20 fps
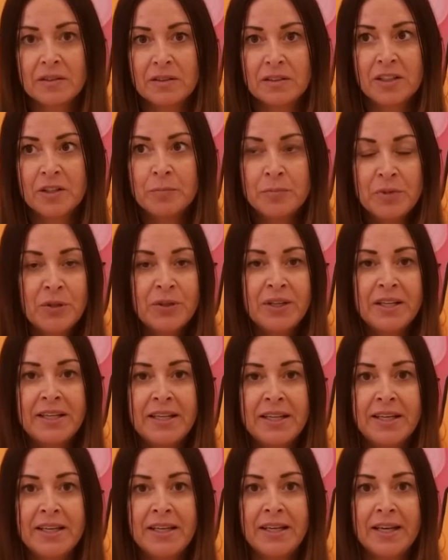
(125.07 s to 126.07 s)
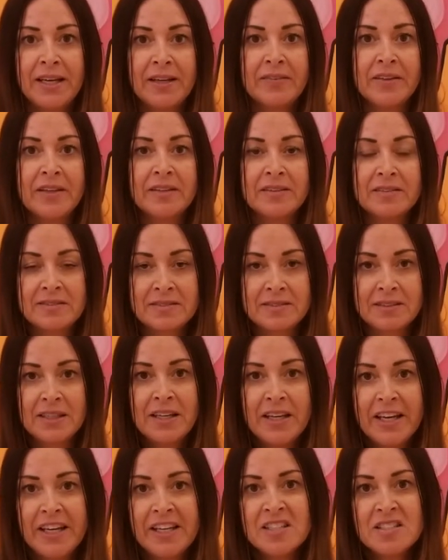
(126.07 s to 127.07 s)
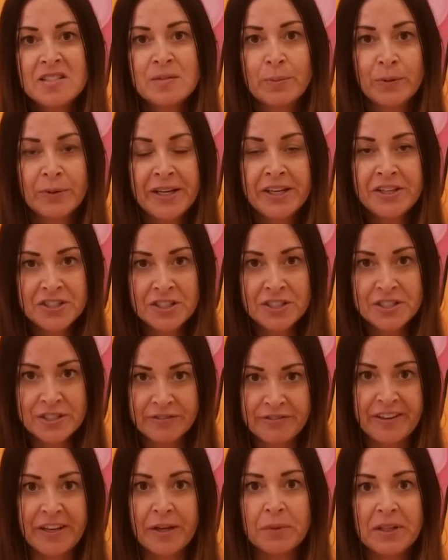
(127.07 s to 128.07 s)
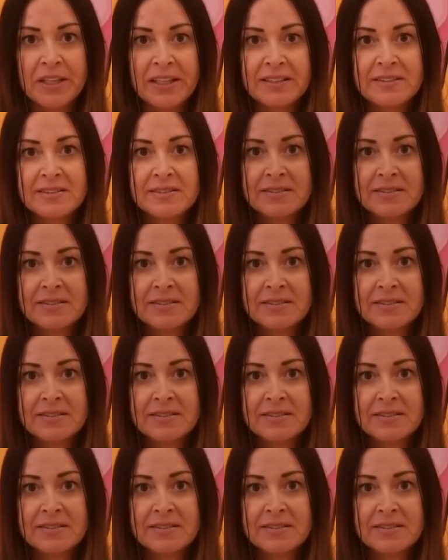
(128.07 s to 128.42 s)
community and this inspiration to families.